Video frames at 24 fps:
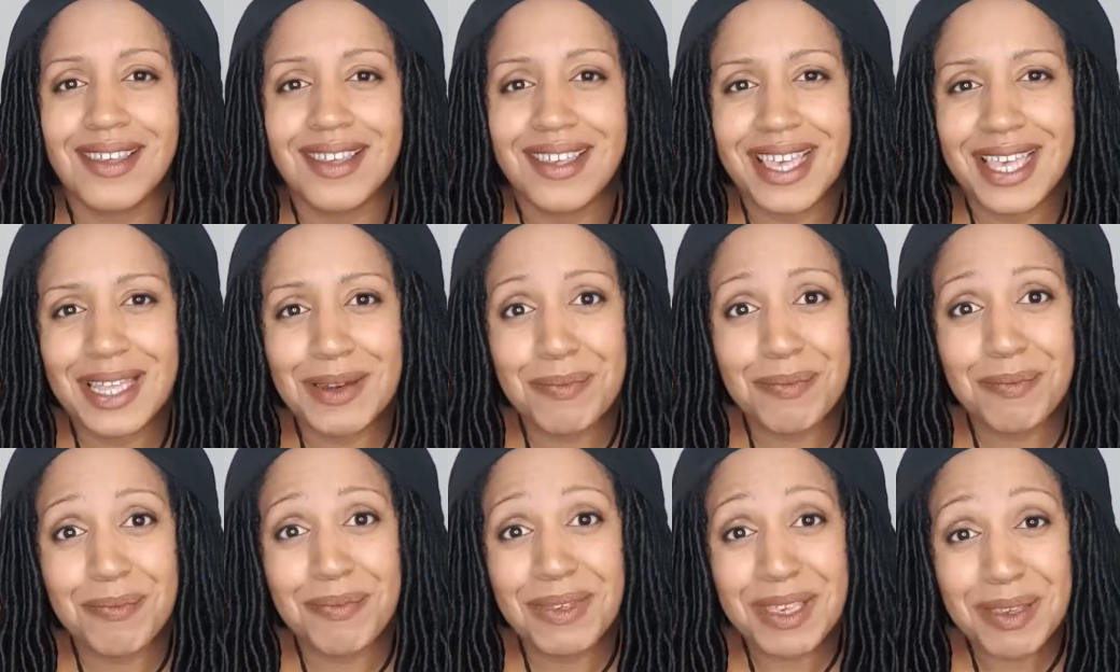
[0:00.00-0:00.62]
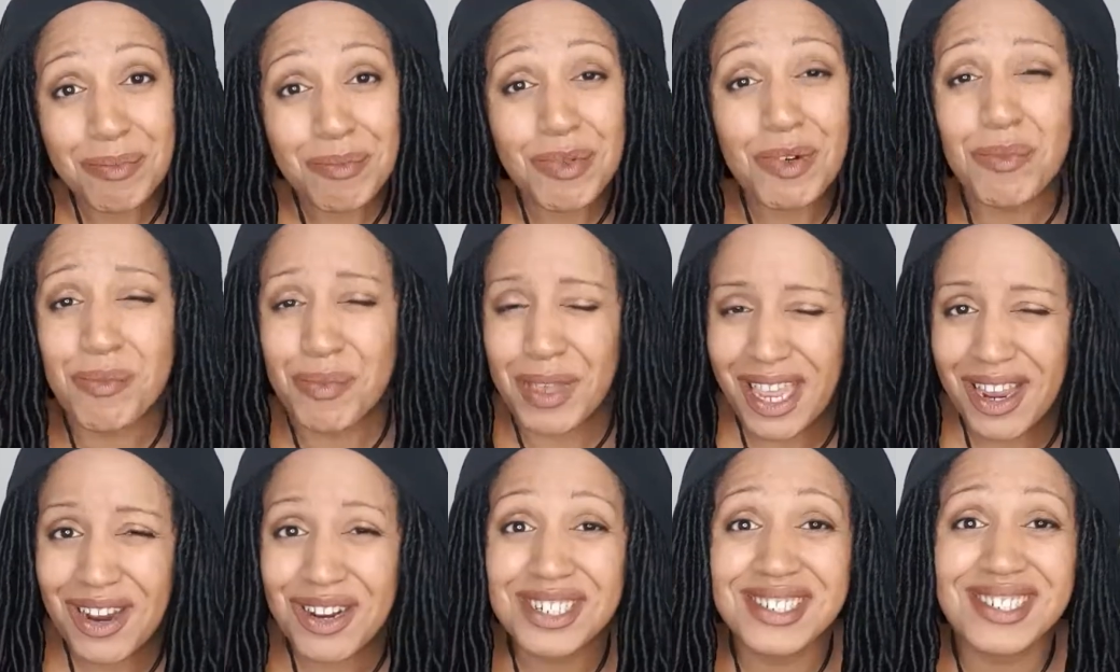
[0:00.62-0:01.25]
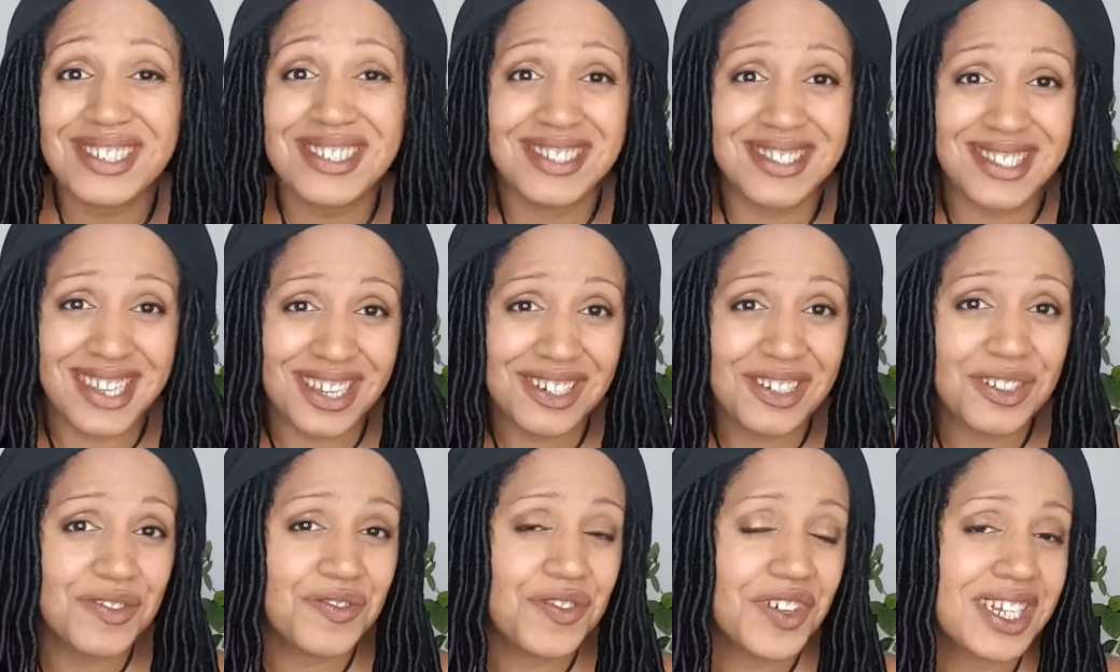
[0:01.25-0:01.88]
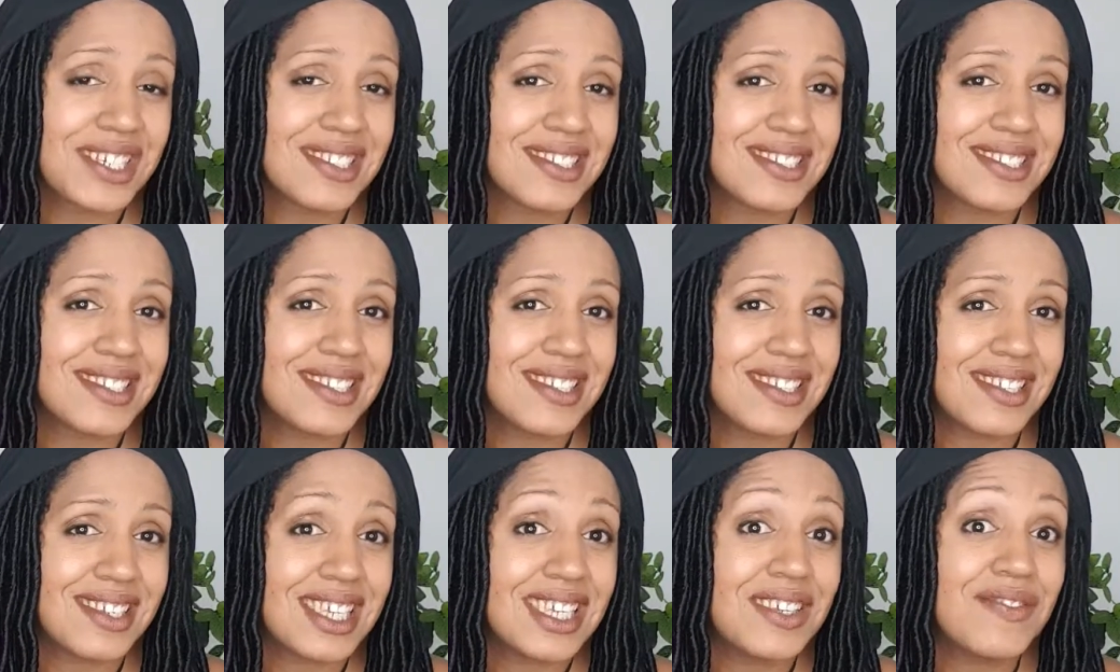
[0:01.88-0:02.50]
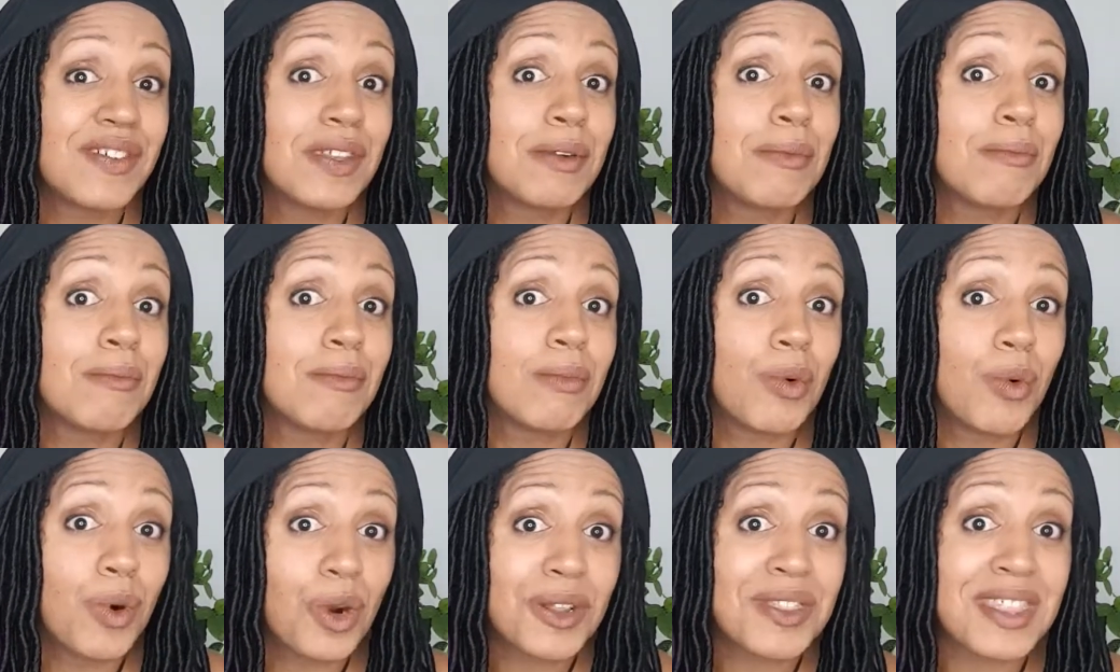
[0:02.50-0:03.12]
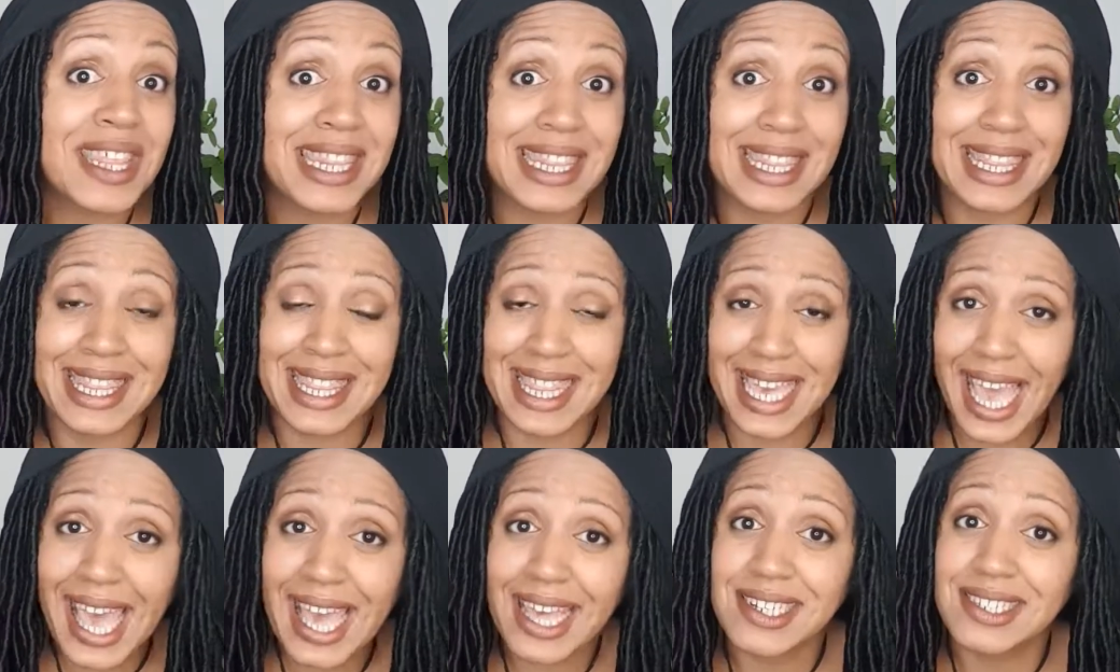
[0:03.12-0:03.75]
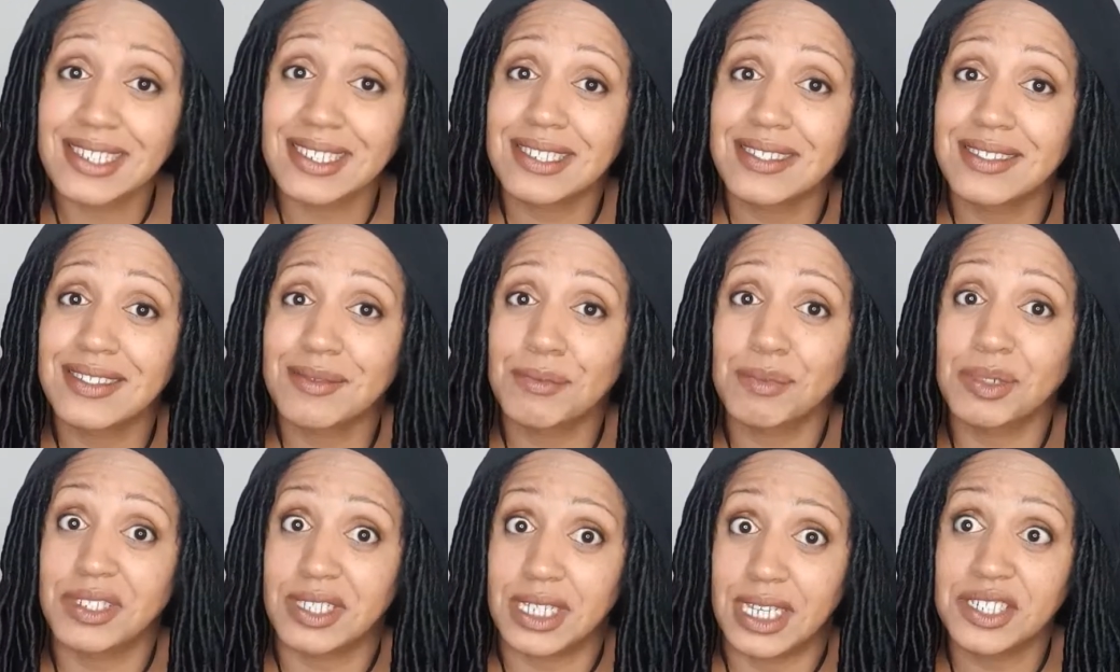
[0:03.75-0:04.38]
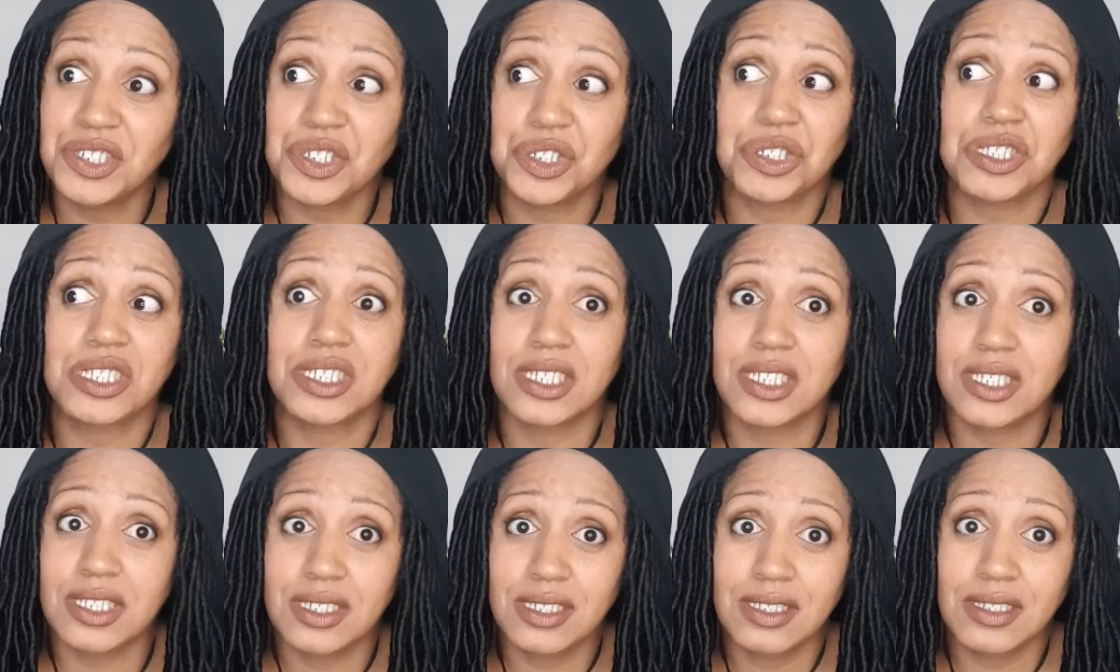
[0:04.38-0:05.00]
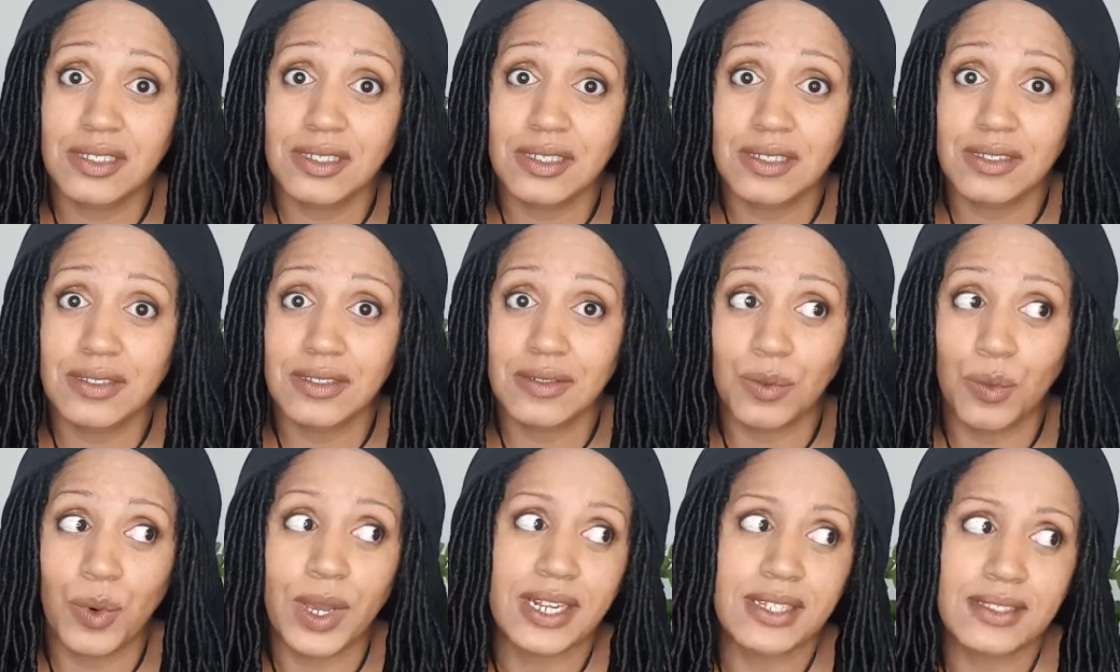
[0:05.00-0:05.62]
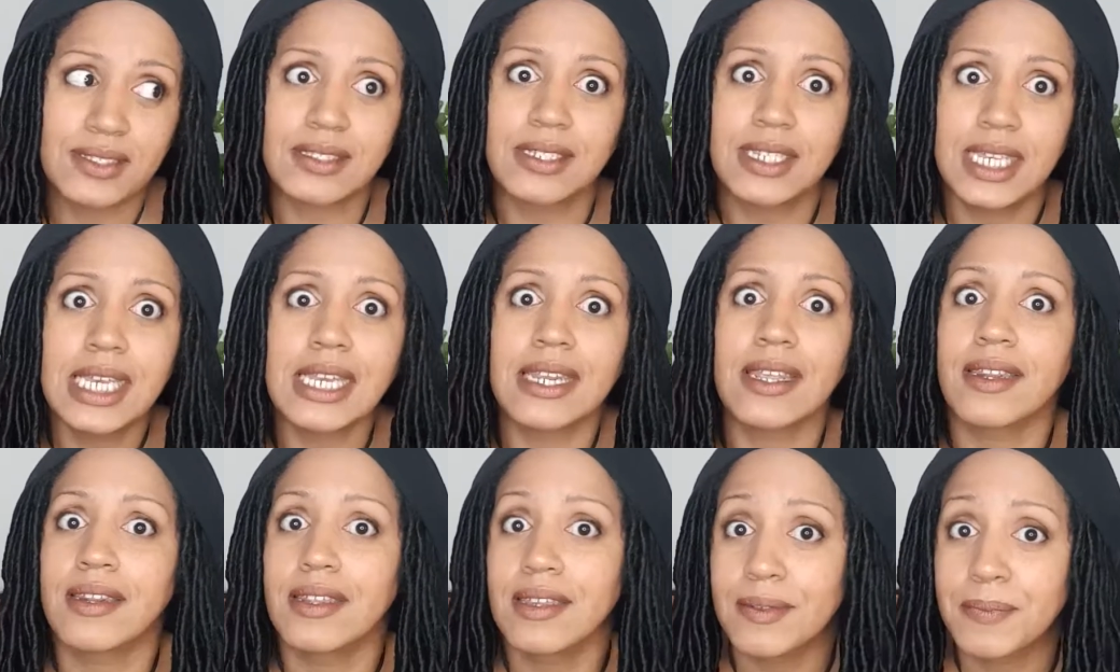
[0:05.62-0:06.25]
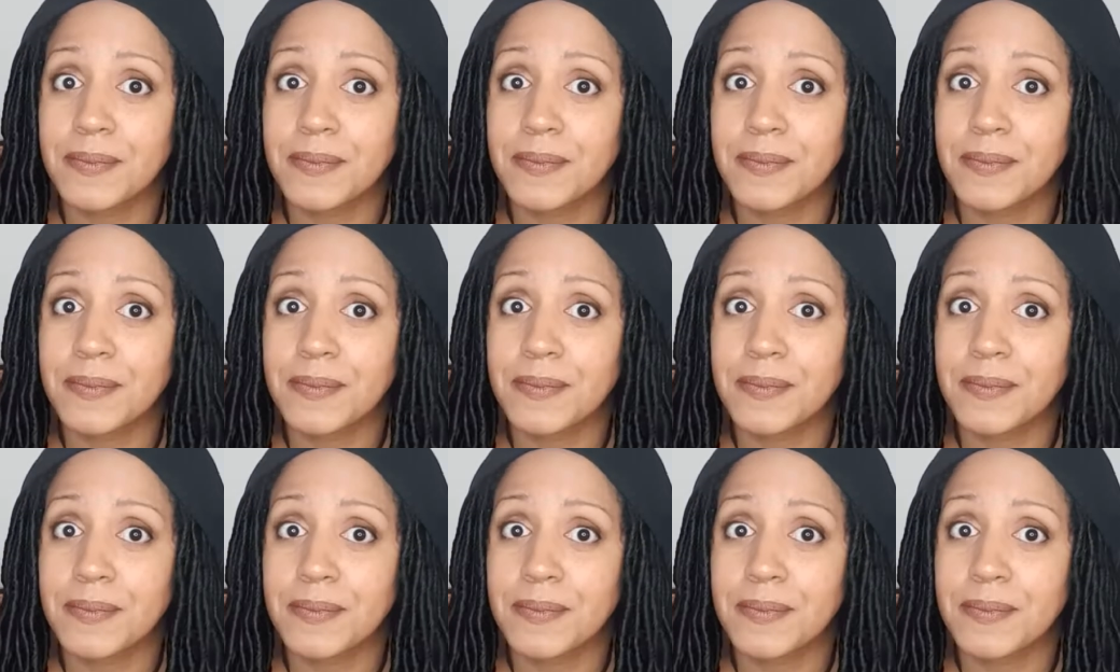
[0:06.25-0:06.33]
and be prepared to sacrifice even more than that, potentially, when it's needed.